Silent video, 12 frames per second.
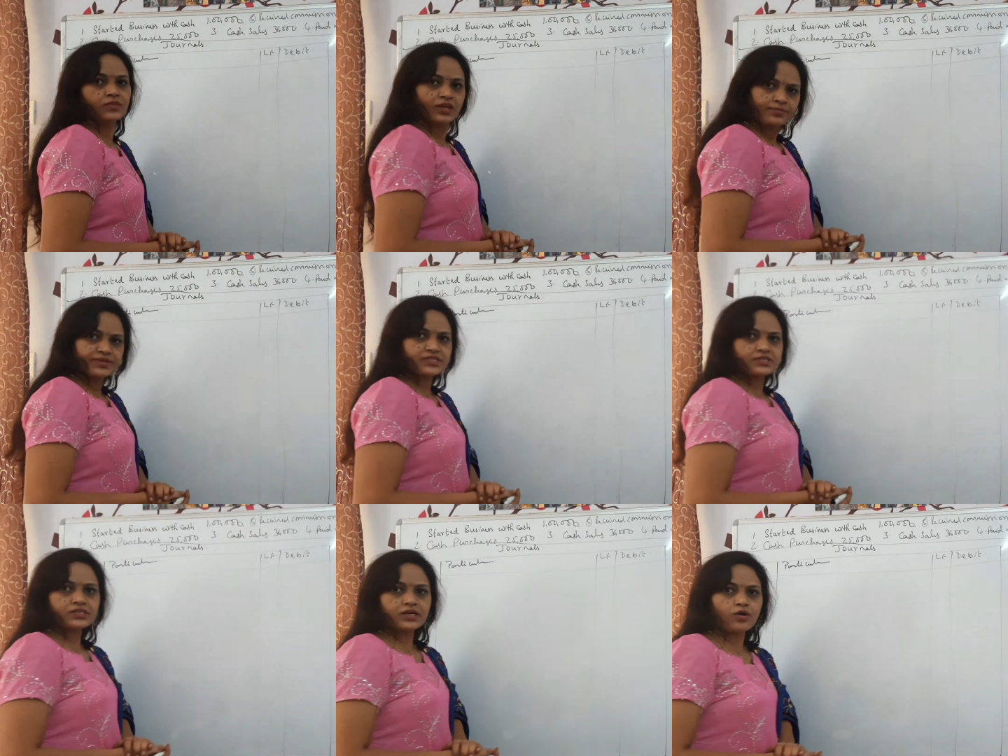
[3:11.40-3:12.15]

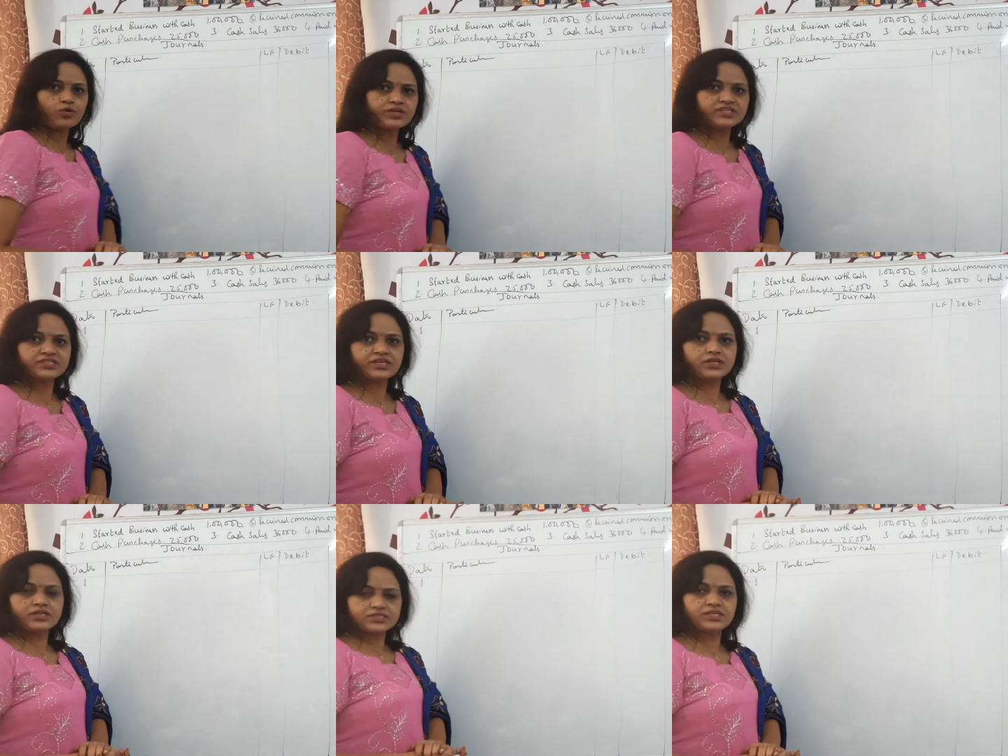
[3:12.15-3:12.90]
Business account is
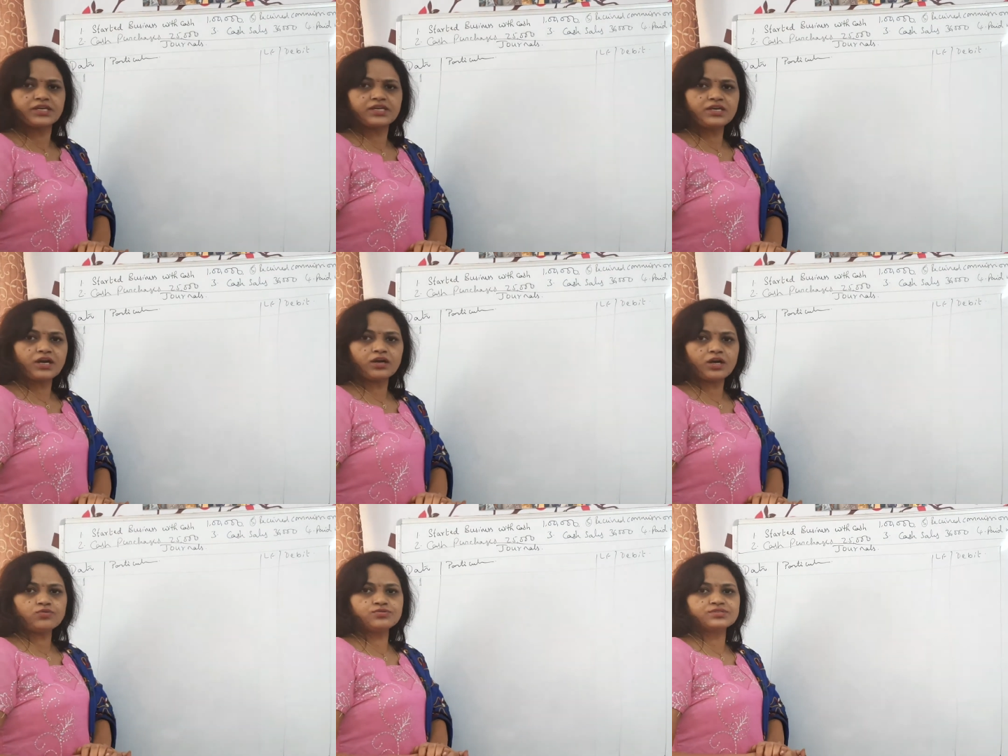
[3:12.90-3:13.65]
there. Is there any
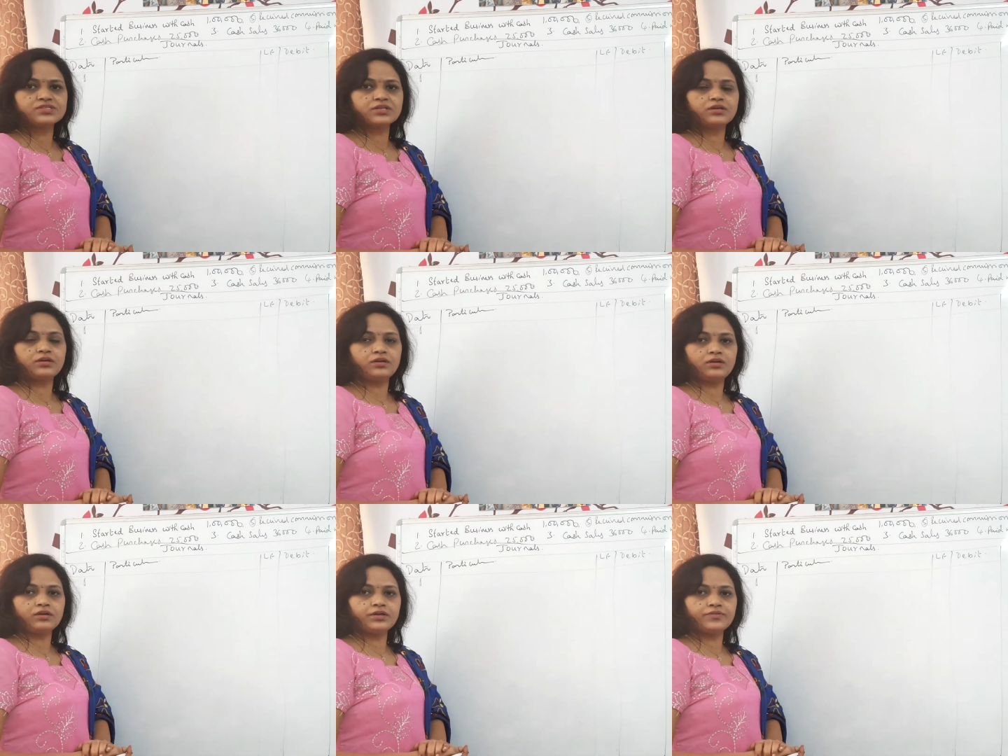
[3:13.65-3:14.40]
accounts
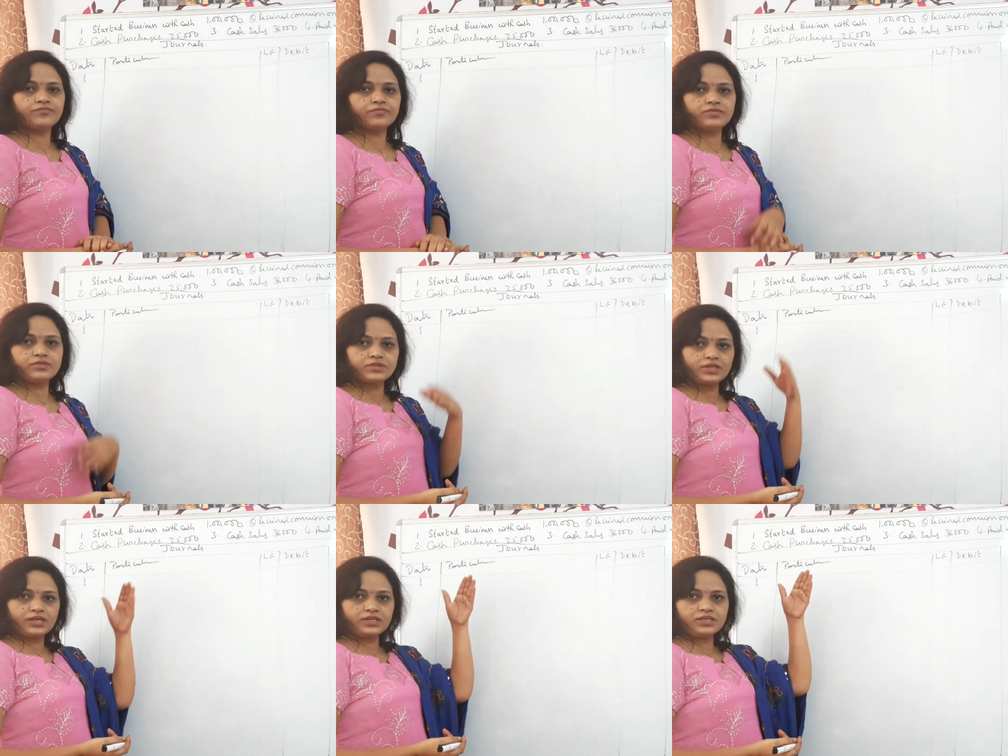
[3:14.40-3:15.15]

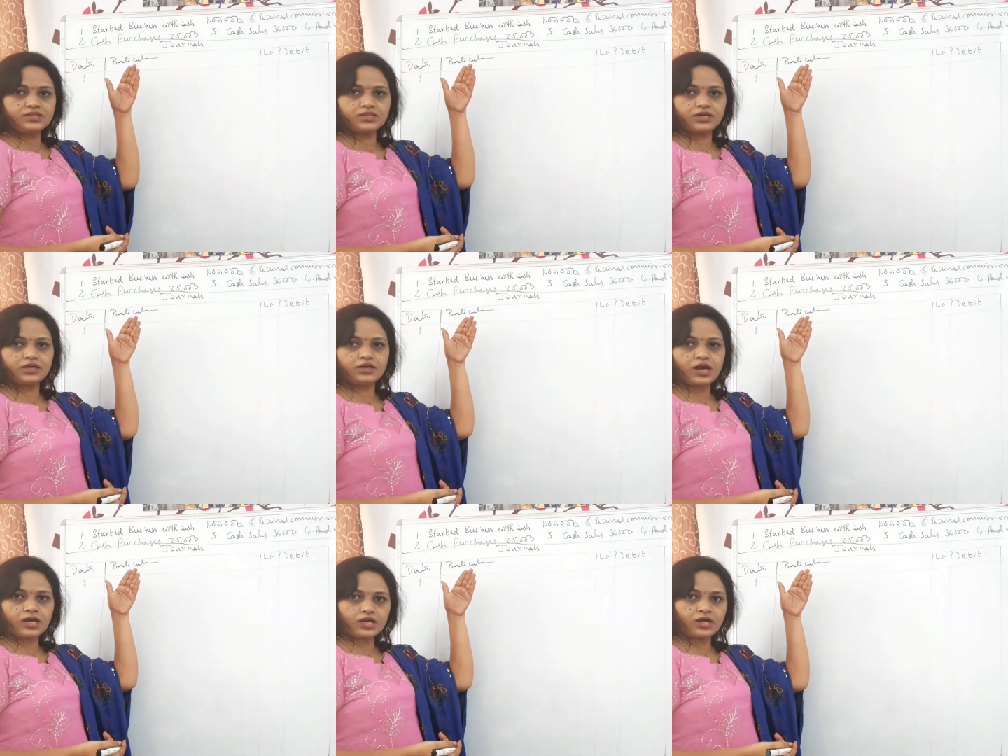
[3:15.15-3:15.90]
there in
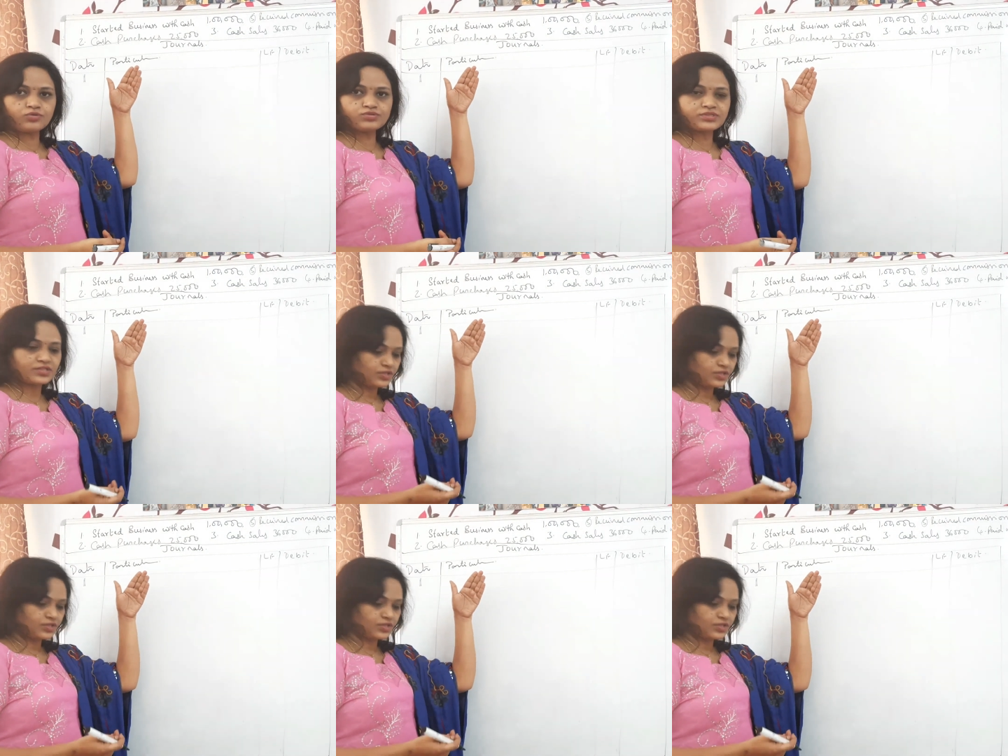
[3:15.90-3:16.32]
the accounts?